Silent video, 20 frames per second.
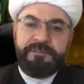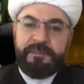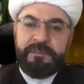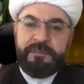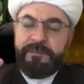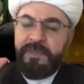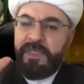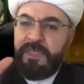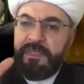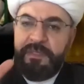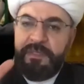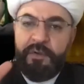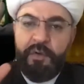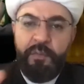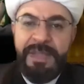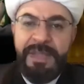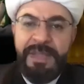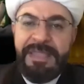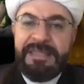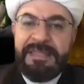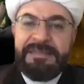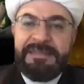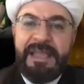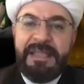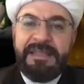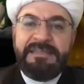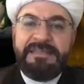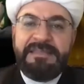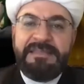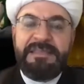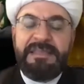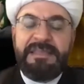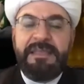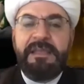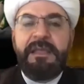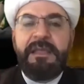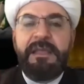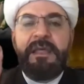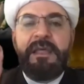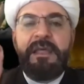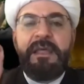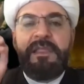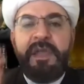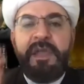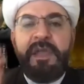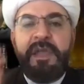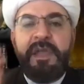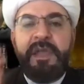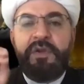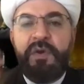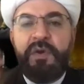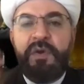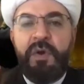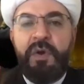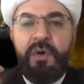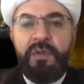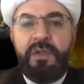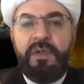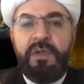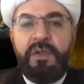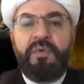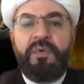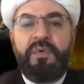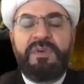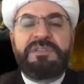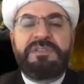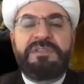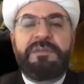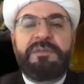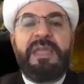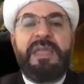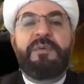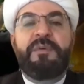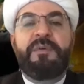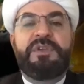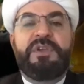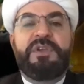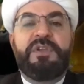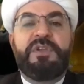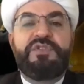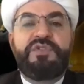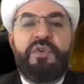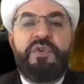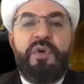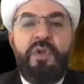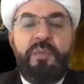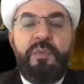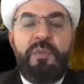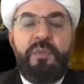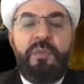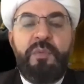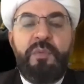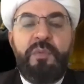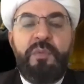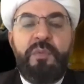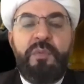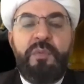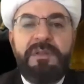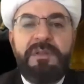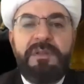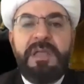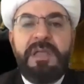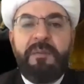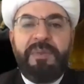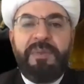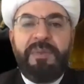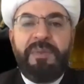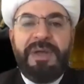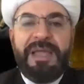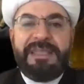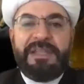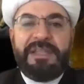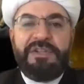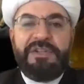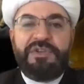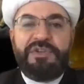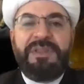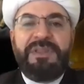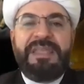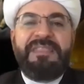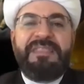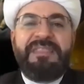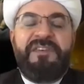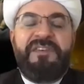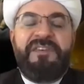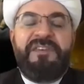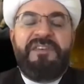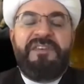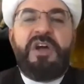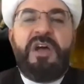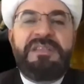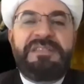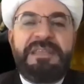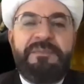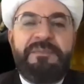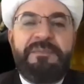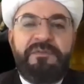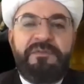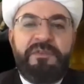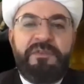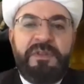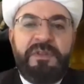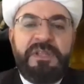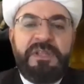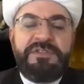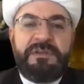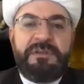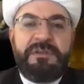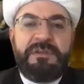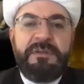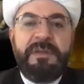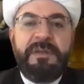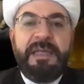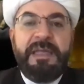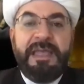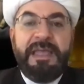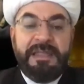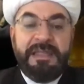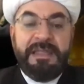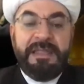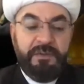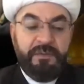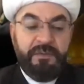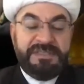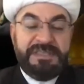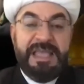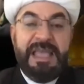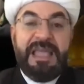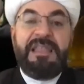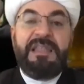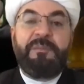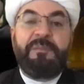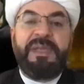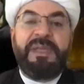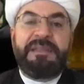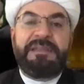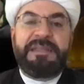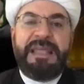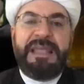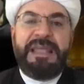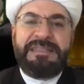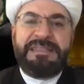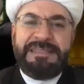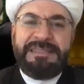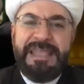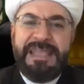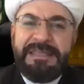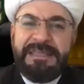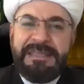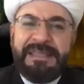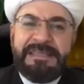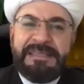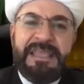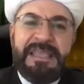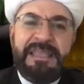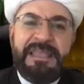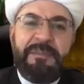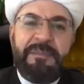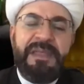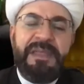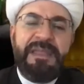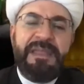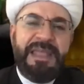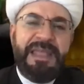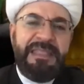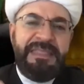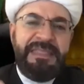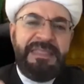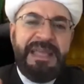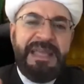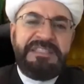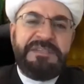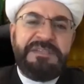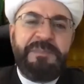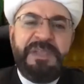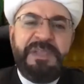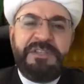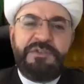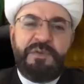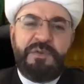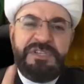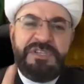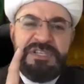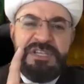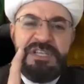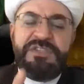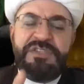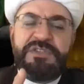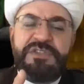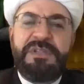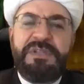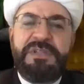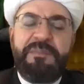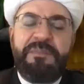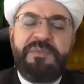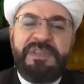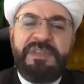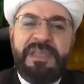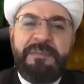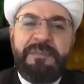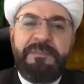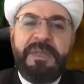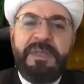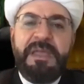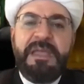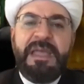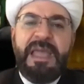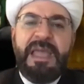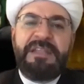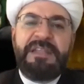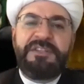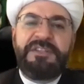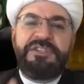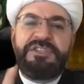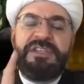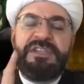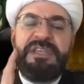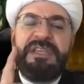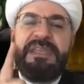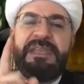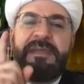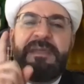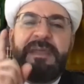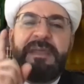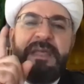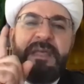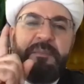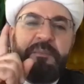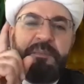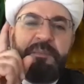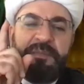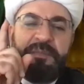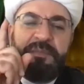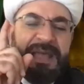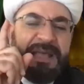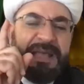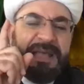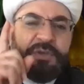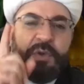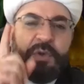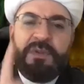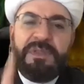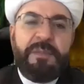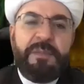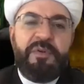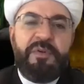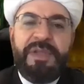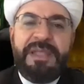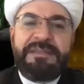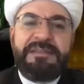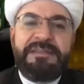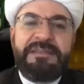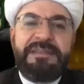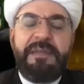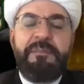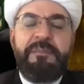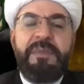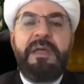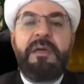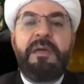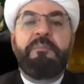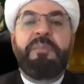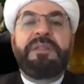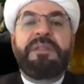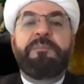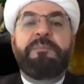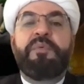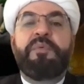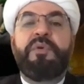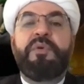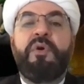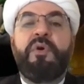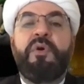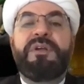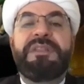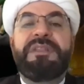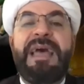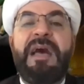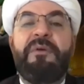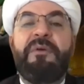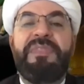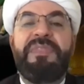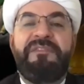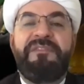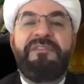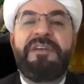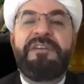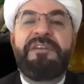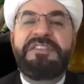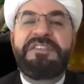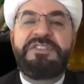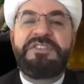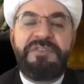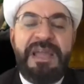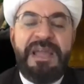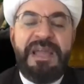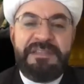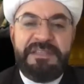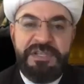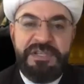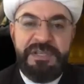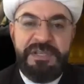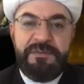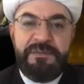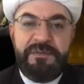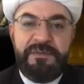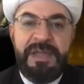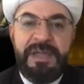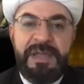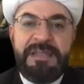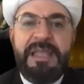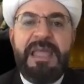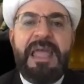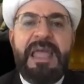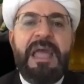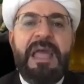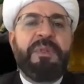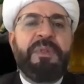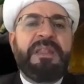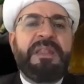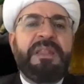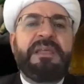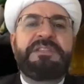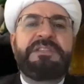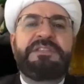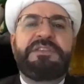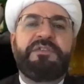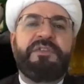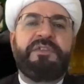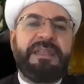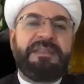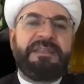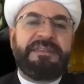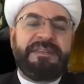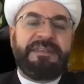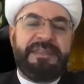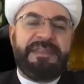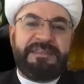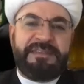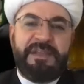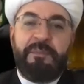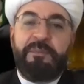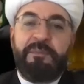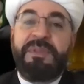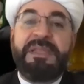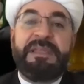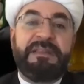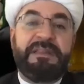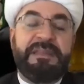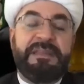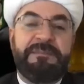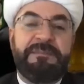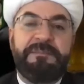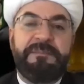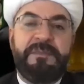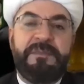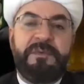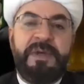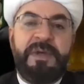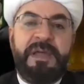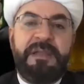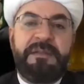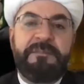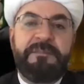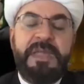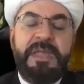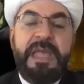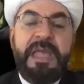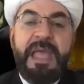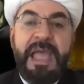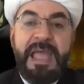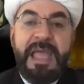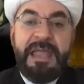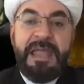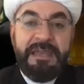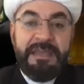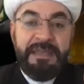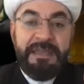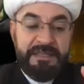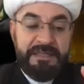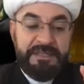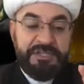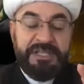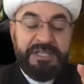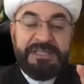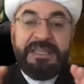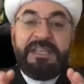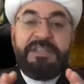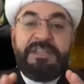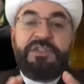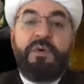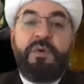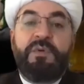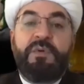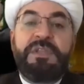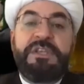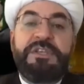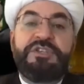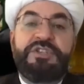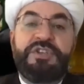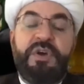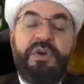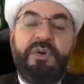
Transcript: the Umayyad dynasty, their goal was to be able to control people by controlling their very concept of religion. And it ended with, and Sayyidah Zainab, in that speech, when she stood up to him, and she not only berated him, but broke down the very strategy, right? Obliterated it completely, right? And she didn't only show